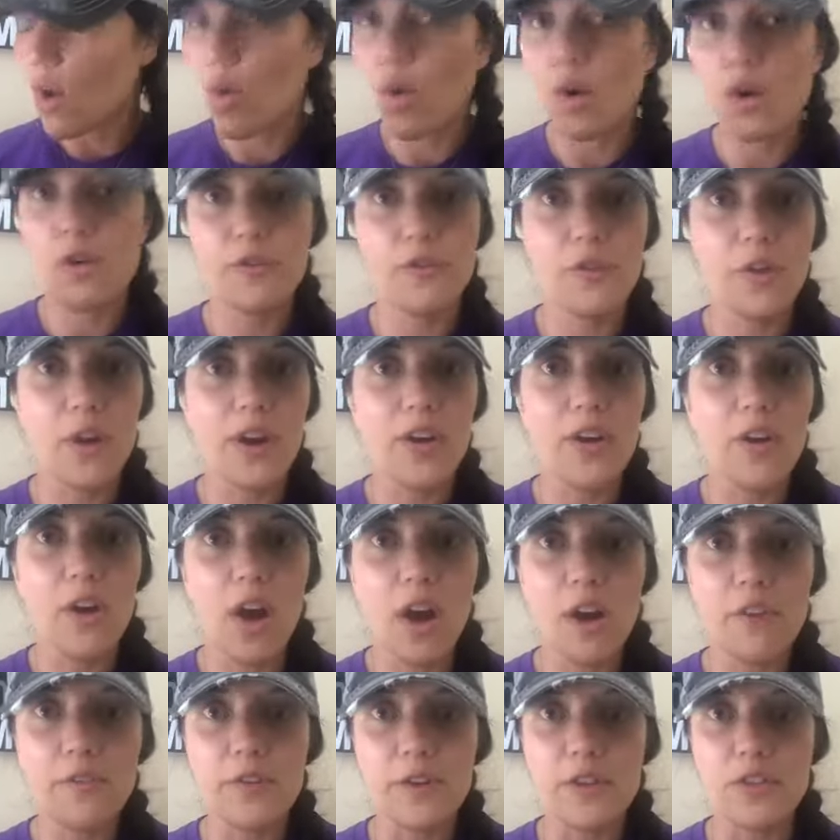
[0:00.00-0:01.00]
Or if you're at your
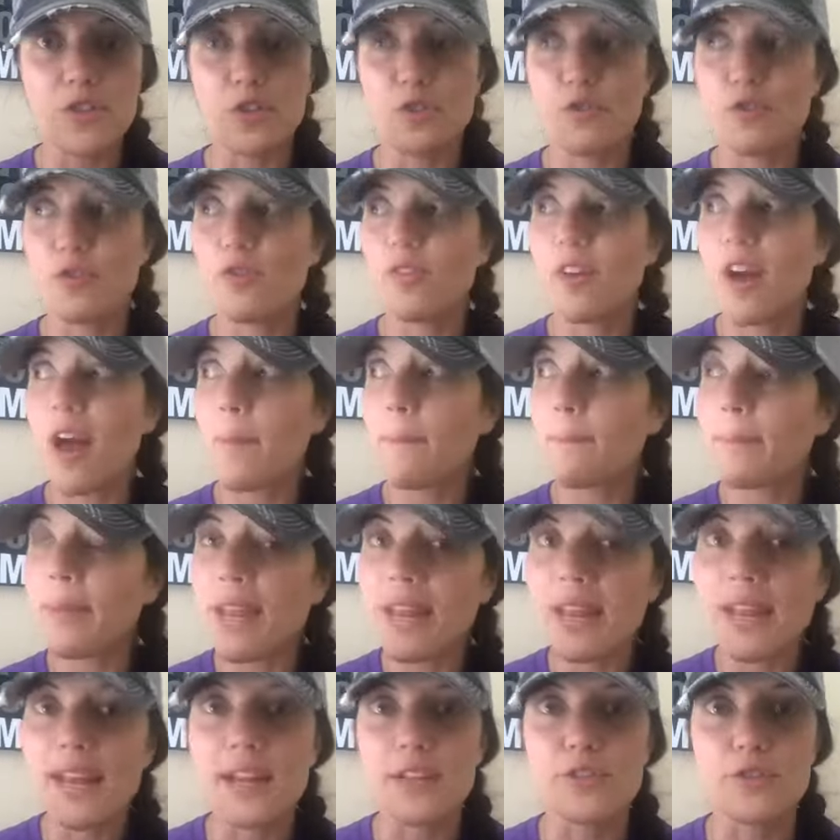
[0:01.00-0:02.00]
office or if you've got
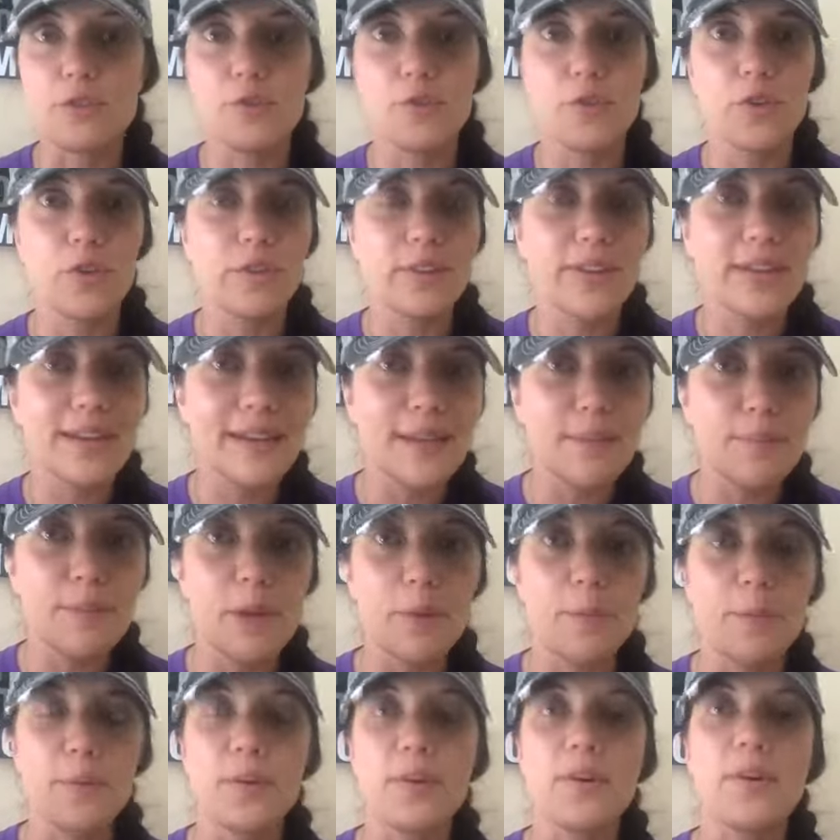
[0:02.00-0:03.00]
meetings or if you're leading
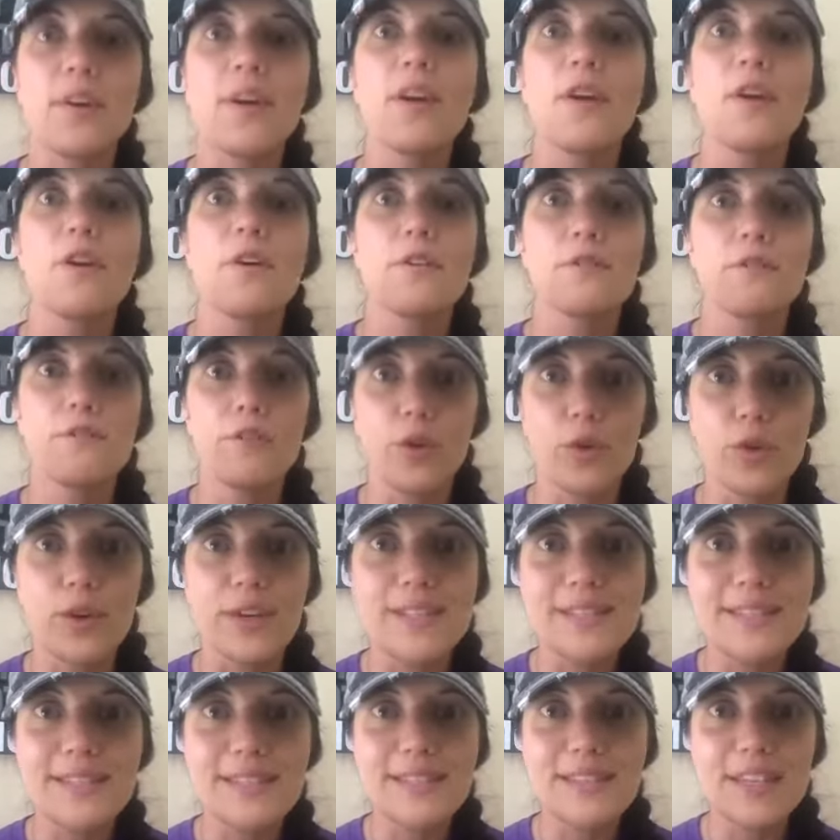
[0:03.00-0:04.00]
people,
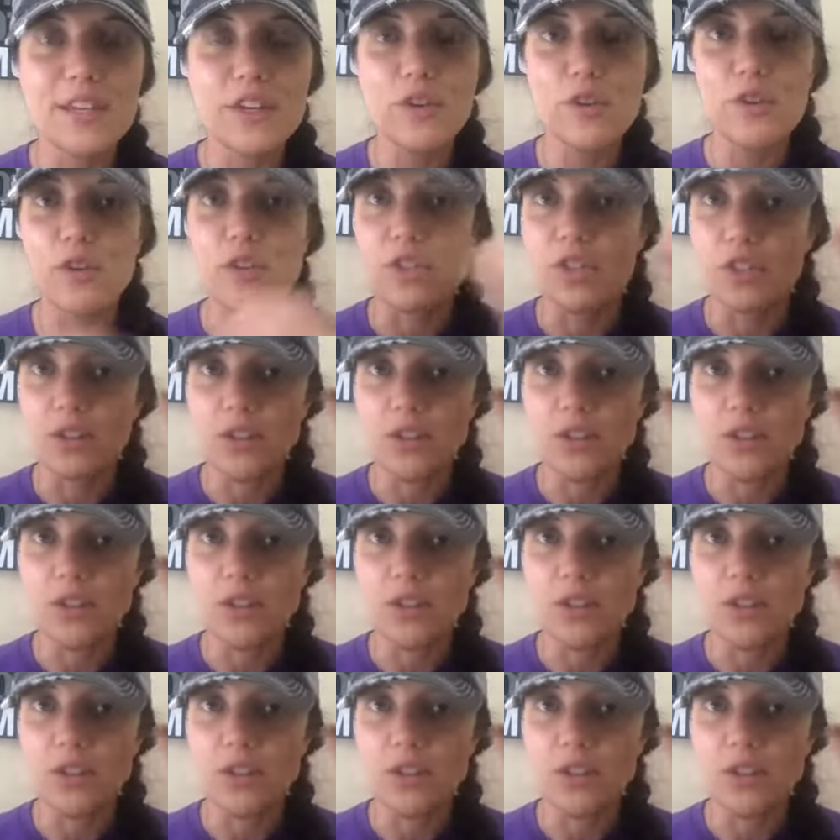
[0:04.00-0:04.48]
focus is huge.